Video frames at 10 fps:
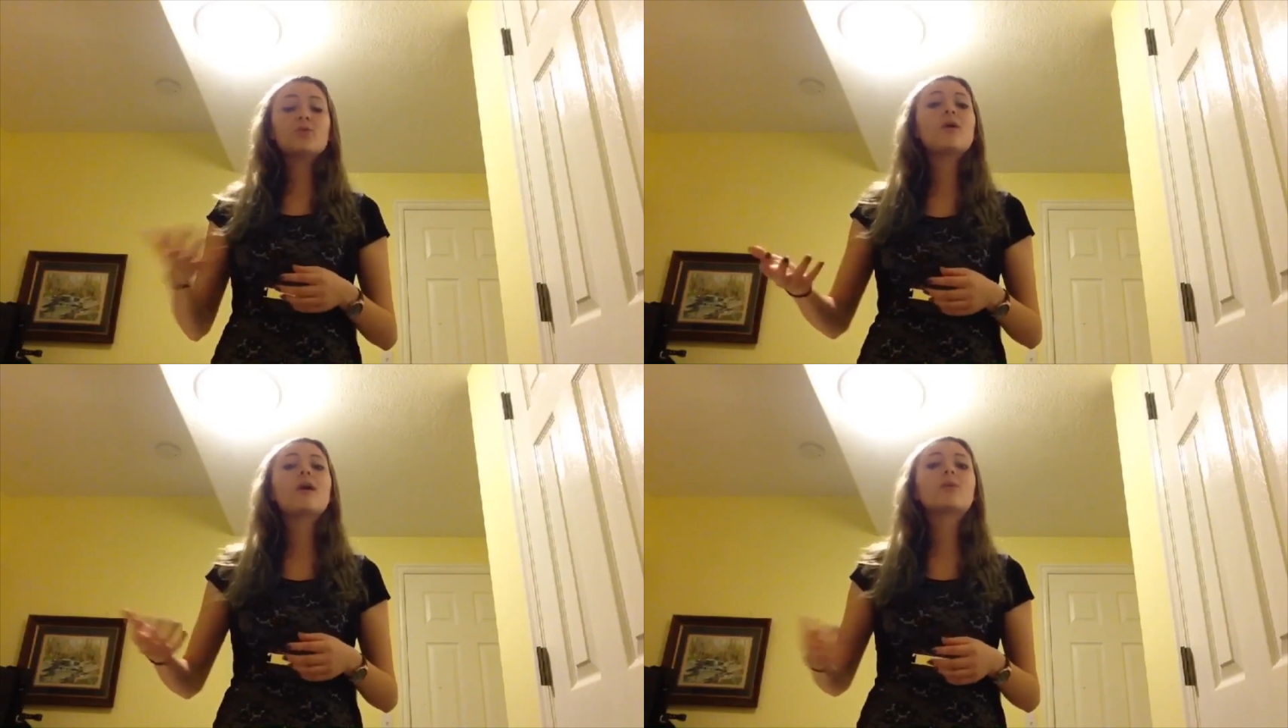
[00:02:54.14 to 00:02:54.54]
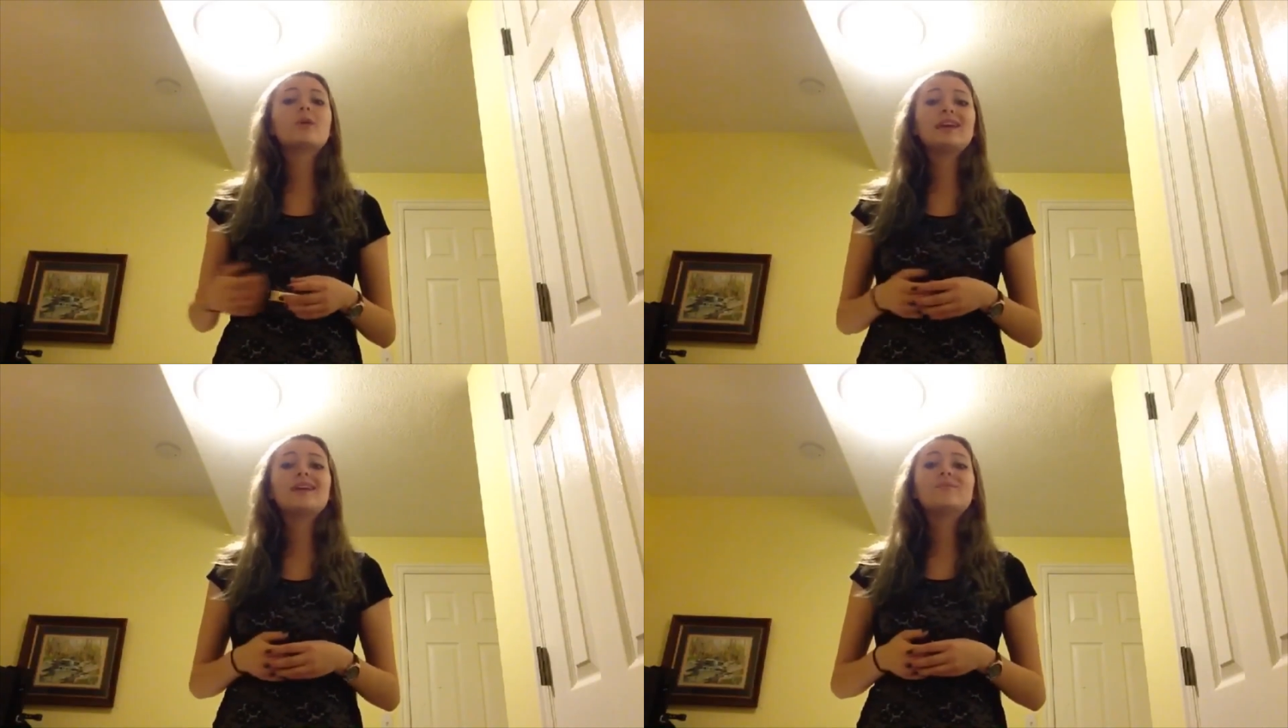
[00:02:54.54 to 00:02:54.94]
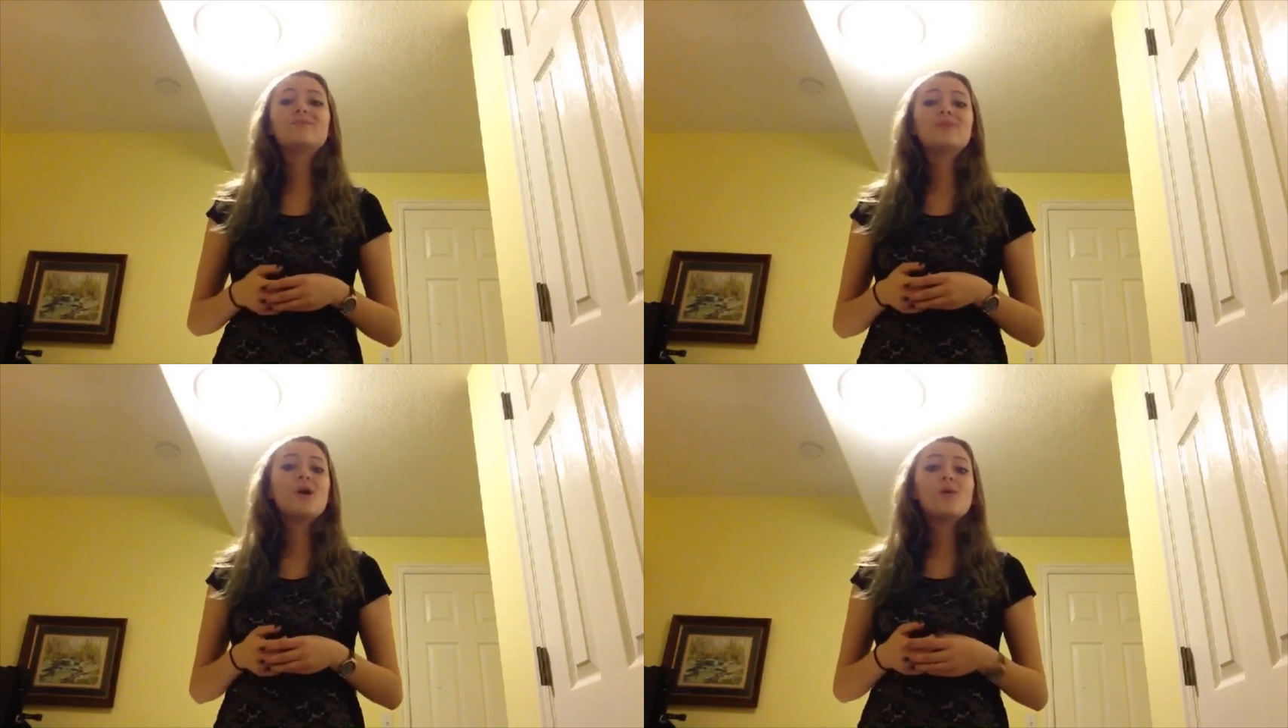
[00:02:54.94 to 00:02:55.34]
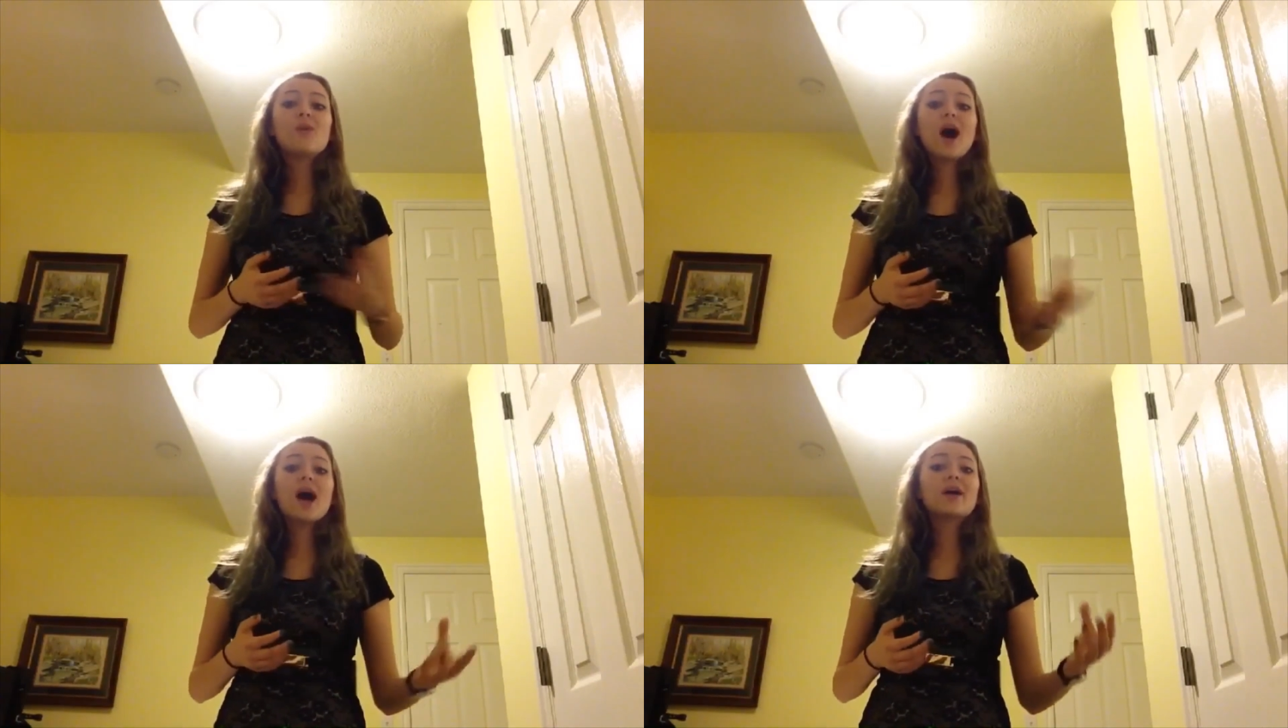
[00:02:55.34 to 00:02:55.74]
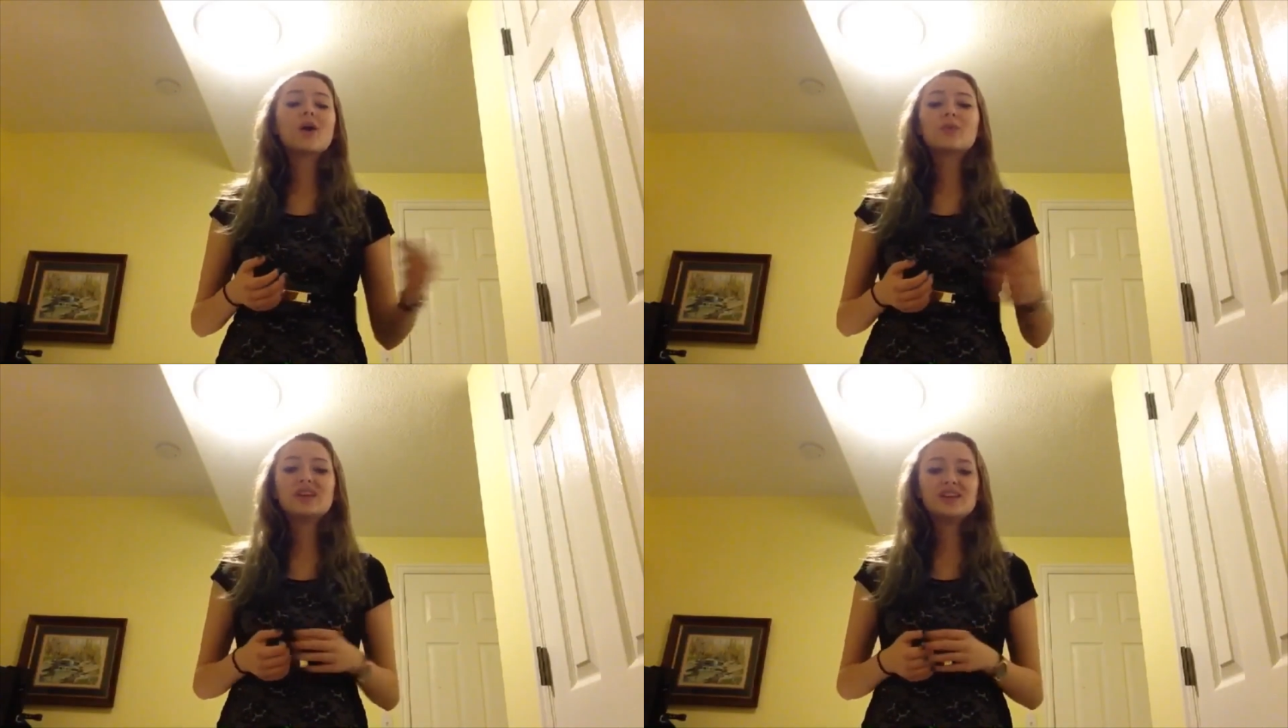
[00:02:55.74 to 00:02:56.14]
Who are we? Why
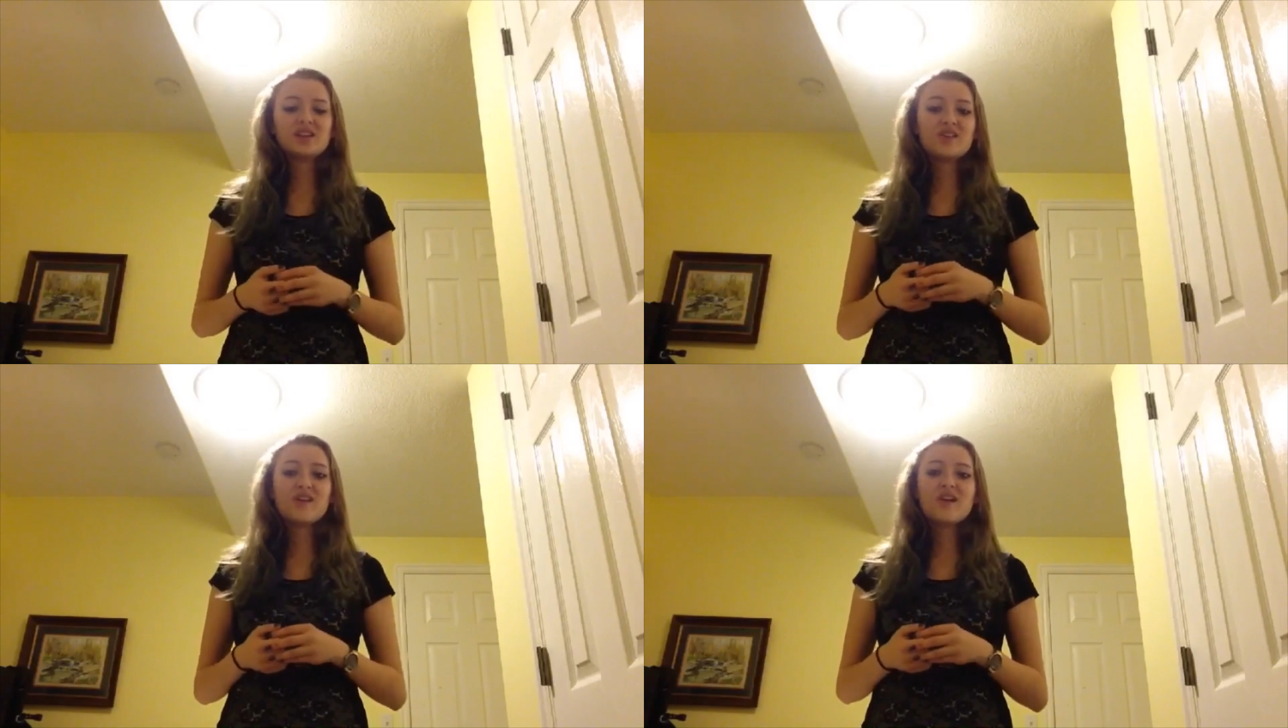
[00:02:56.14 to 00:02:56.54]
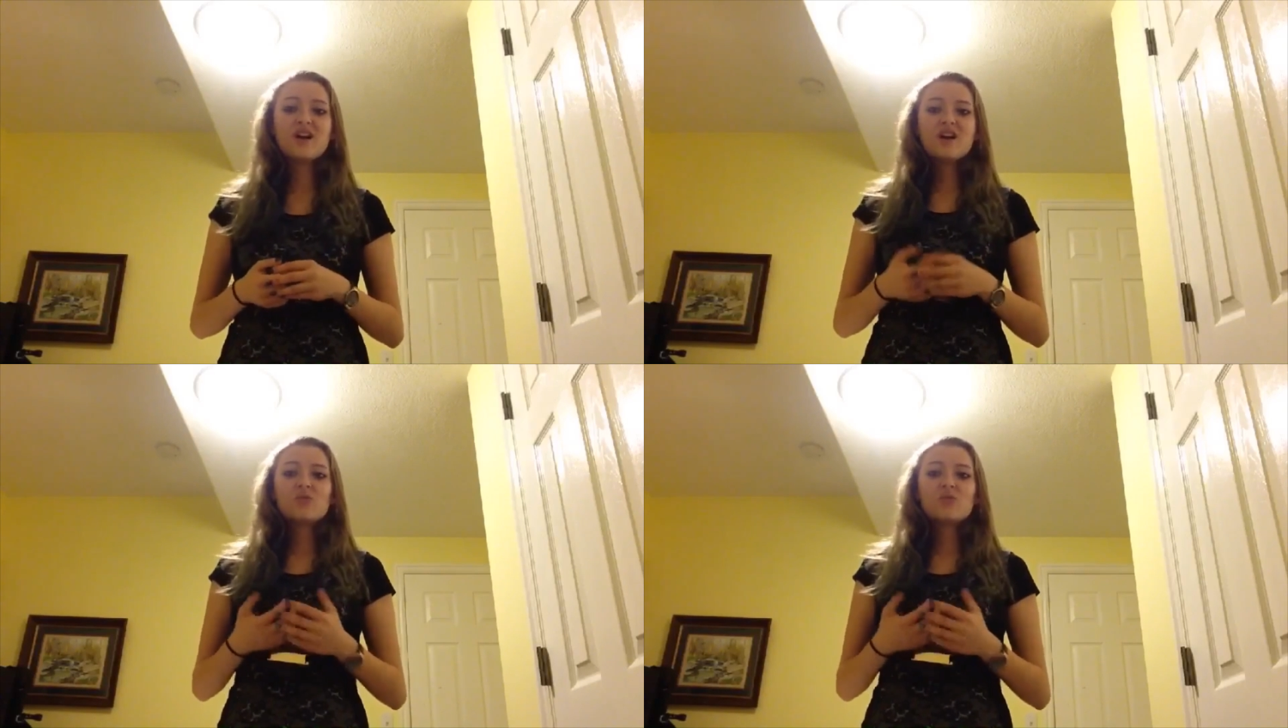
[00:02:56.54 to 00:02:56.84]
are we here?